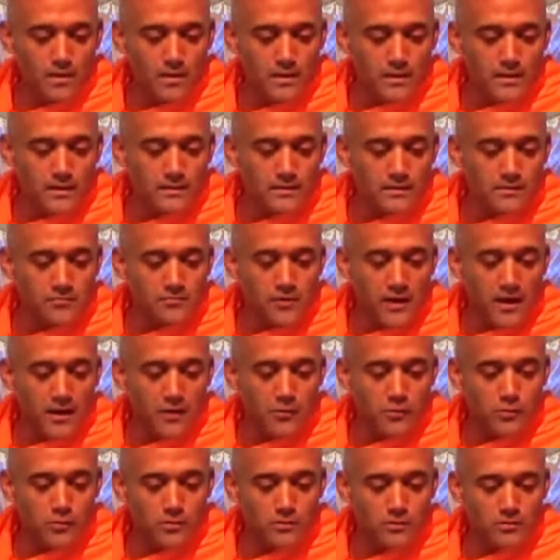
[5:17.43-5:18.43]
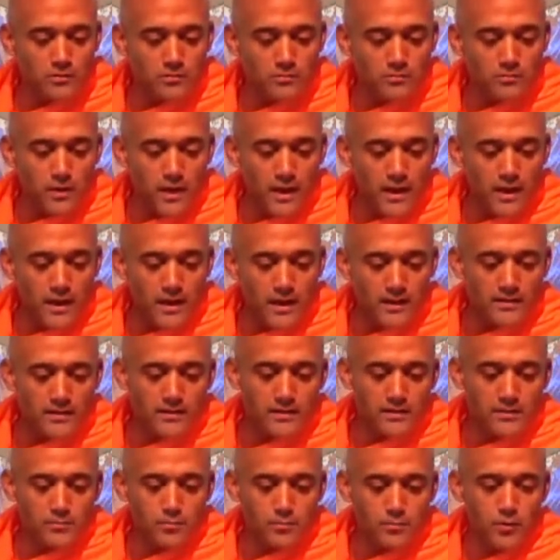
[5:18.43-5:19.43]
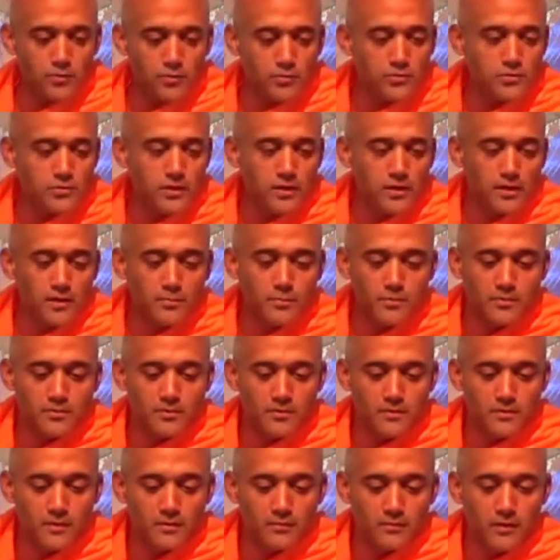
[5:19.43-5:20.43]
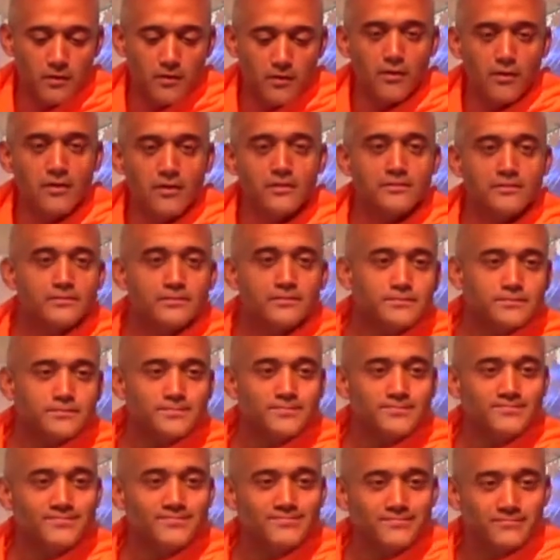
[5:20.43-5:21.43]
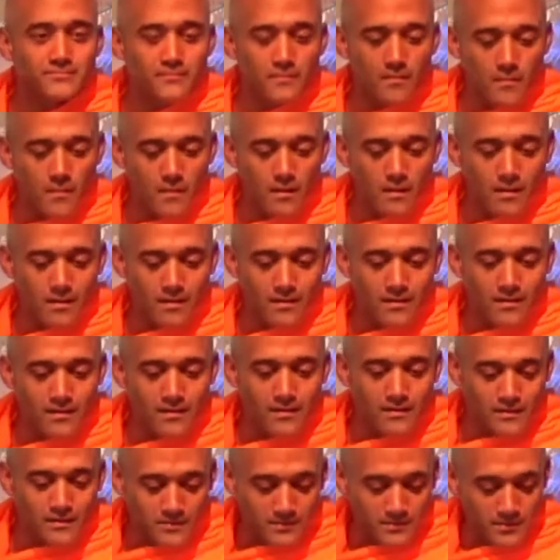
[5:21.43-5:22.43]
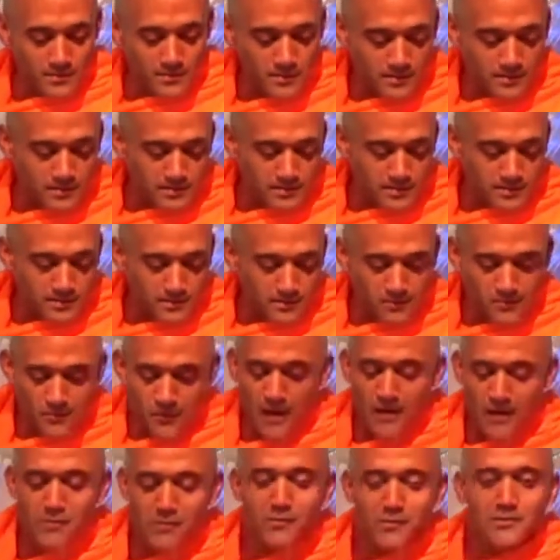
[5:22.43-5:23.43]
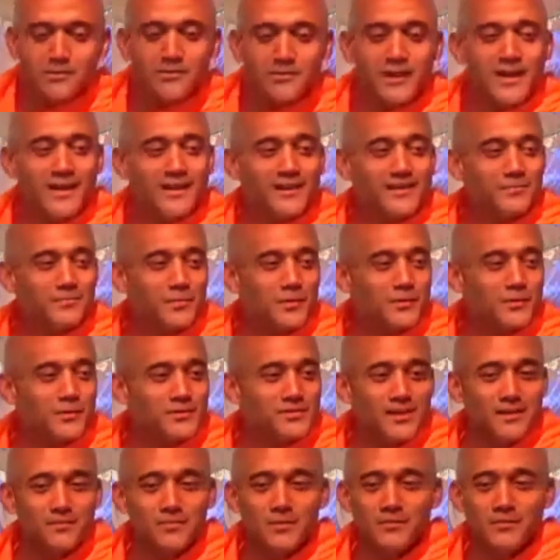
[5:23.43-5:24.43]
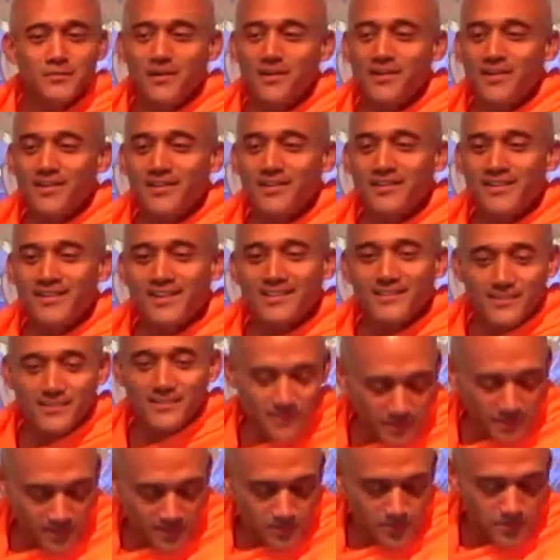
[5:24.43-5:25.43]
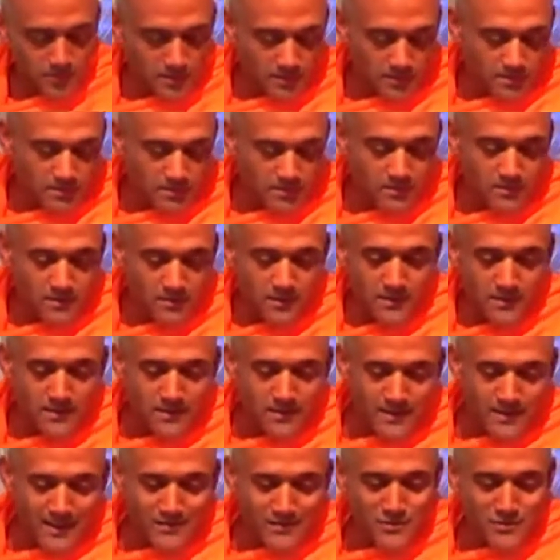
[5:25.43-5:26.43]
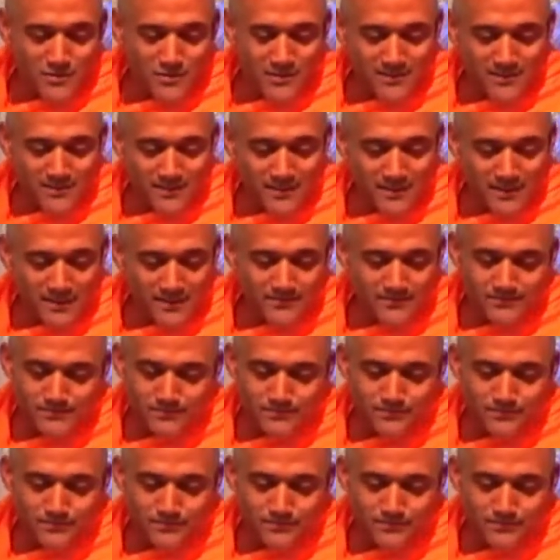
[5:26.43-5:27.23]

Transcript: in the foul rag and bone shop of the heart. So, this foul rag and bone shop of the heart, that's what we're going to be entering today.